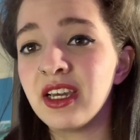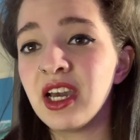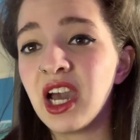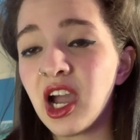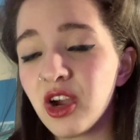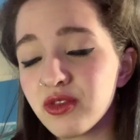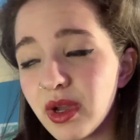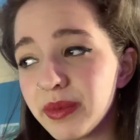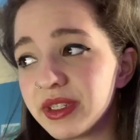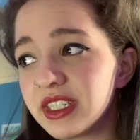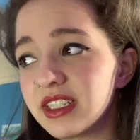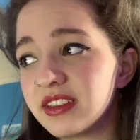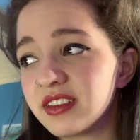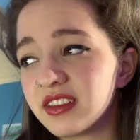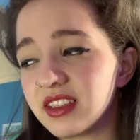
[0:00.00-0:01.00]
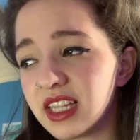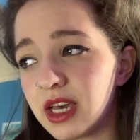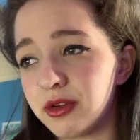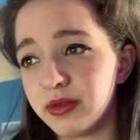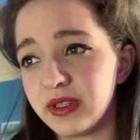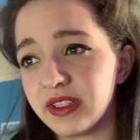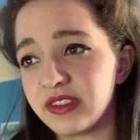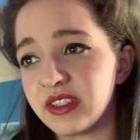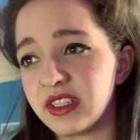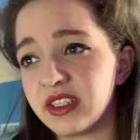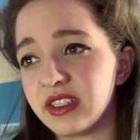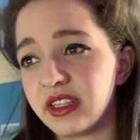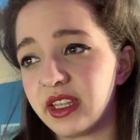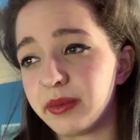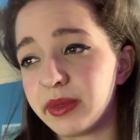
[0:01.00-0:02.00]
Heremedes
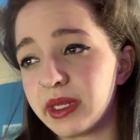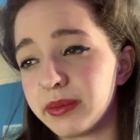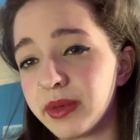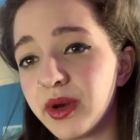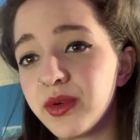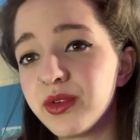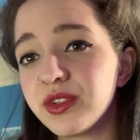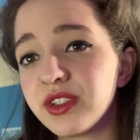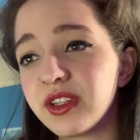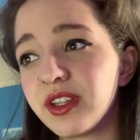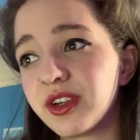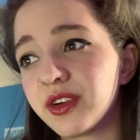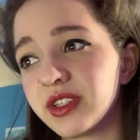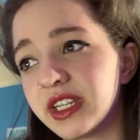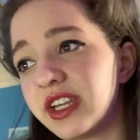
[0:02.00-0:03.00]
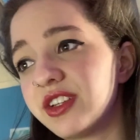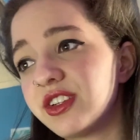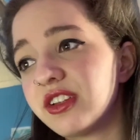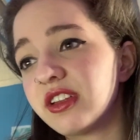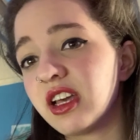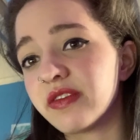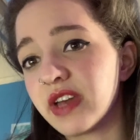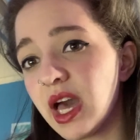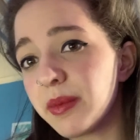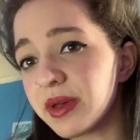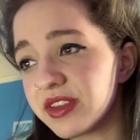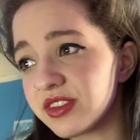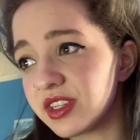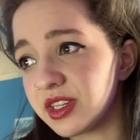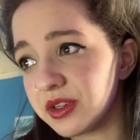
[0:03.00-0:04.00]
Laufeyson had been opposed to the creation of
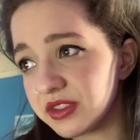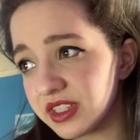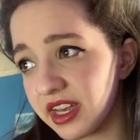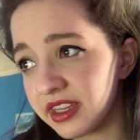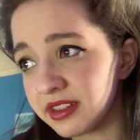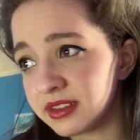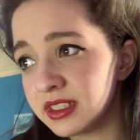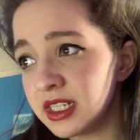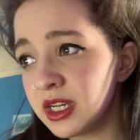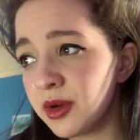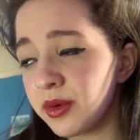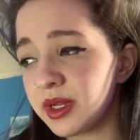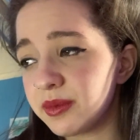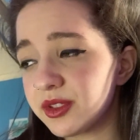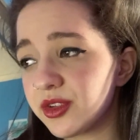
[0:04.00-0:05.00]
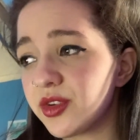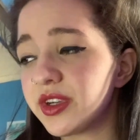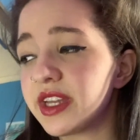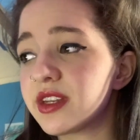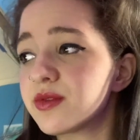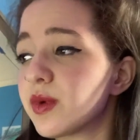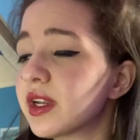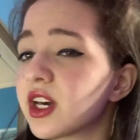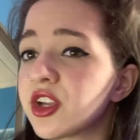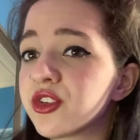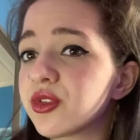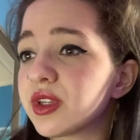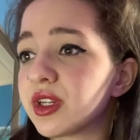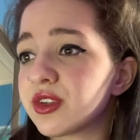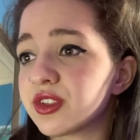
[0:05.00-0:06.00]
Avesteus Isle when it was created
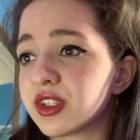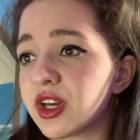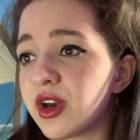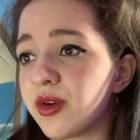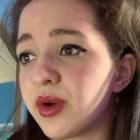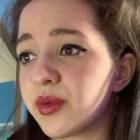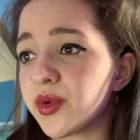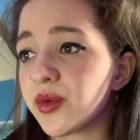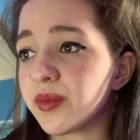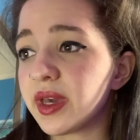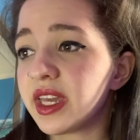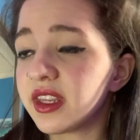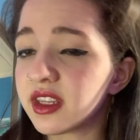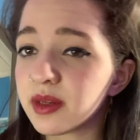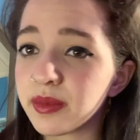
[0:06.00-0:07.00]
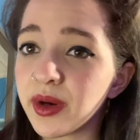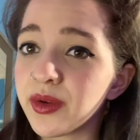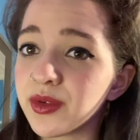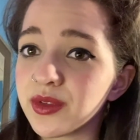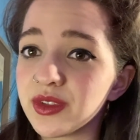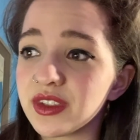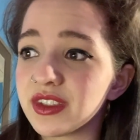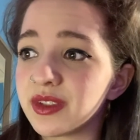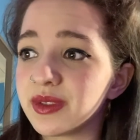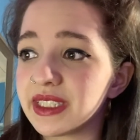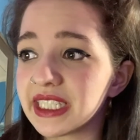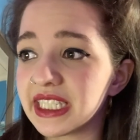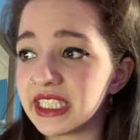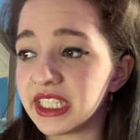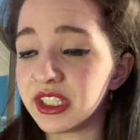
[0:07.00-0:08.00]
100 years ago and remained opposed to its
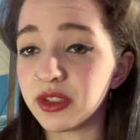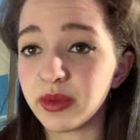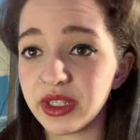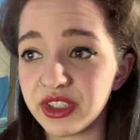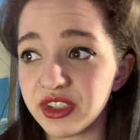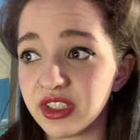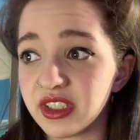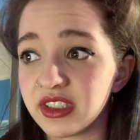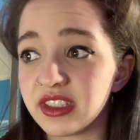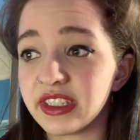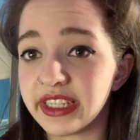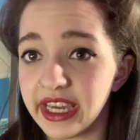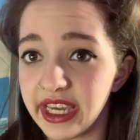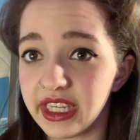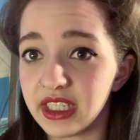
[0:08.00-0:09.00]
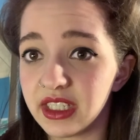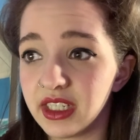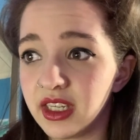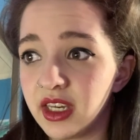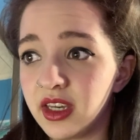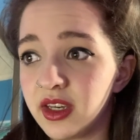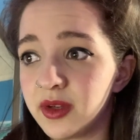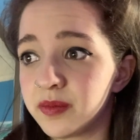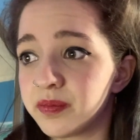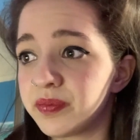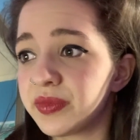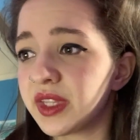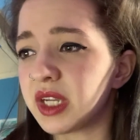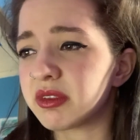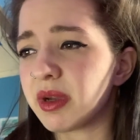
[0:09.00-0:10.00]
continuation today.
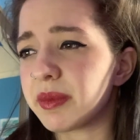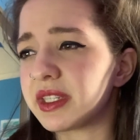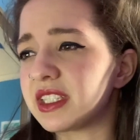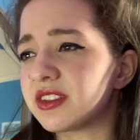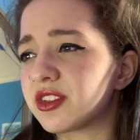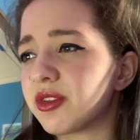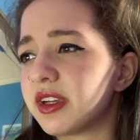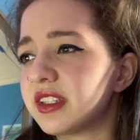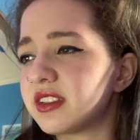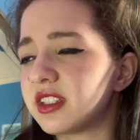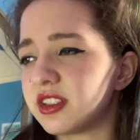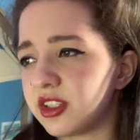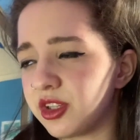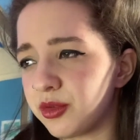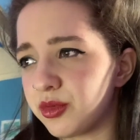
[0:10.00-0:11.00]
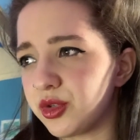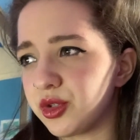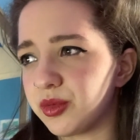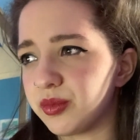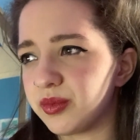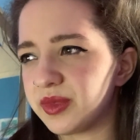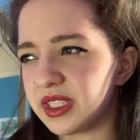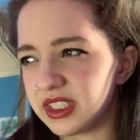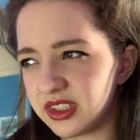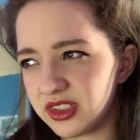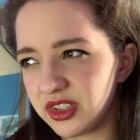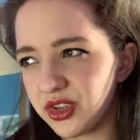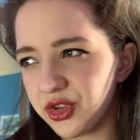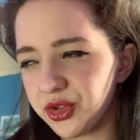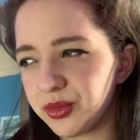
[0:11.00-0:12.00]
Heremedes graced into the room, his
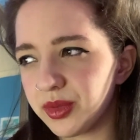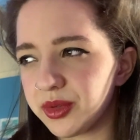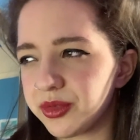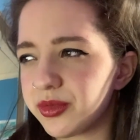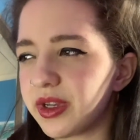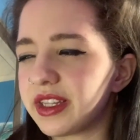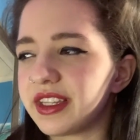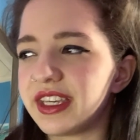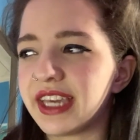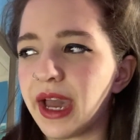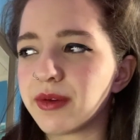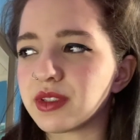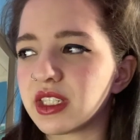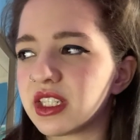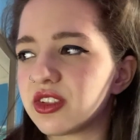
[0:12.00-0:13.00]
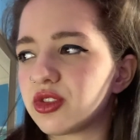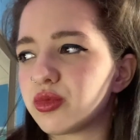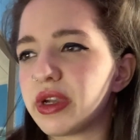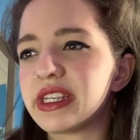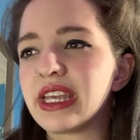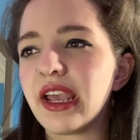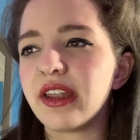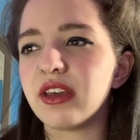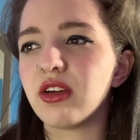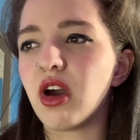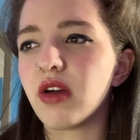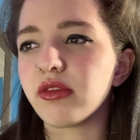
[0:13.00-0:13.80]
stern but friendly countenance radiating off of